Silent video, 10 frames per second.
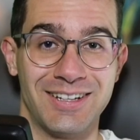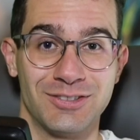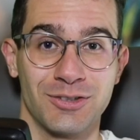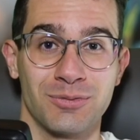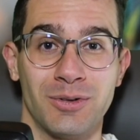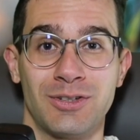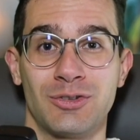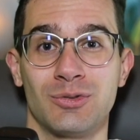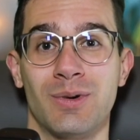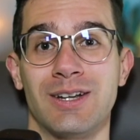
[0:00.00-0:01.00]
just wanted
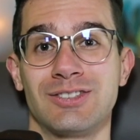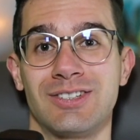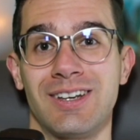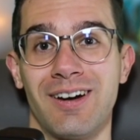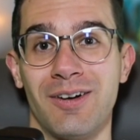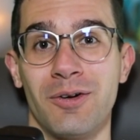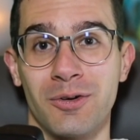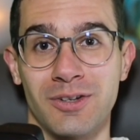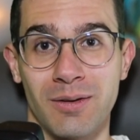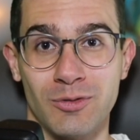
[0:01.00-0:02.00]
to match their local
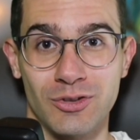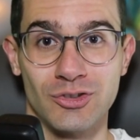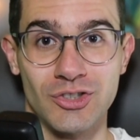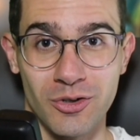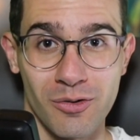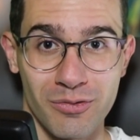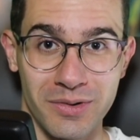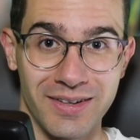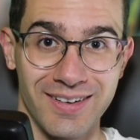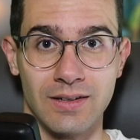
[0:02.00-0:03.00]
time with the
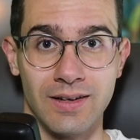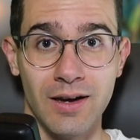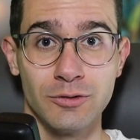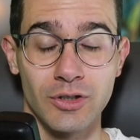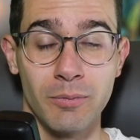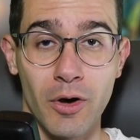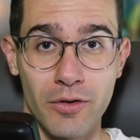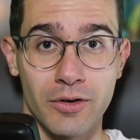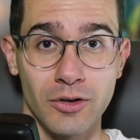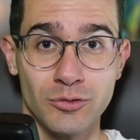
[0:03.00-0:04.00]
geography. Now some other
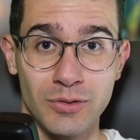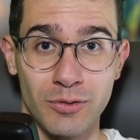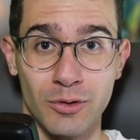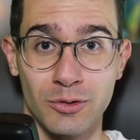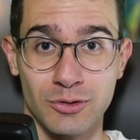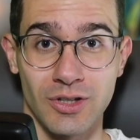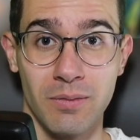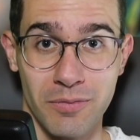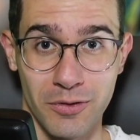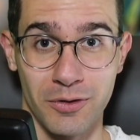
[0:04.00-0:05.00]
country follow the same
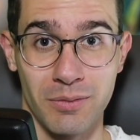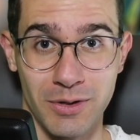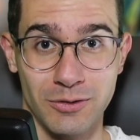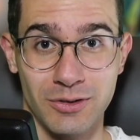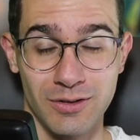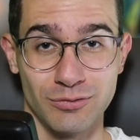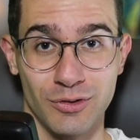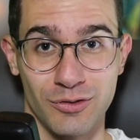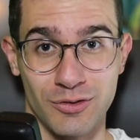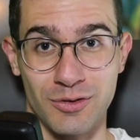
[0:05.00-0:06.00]
30-minute
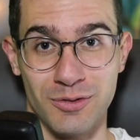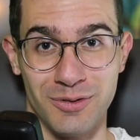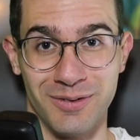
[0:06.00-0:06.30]
difference too.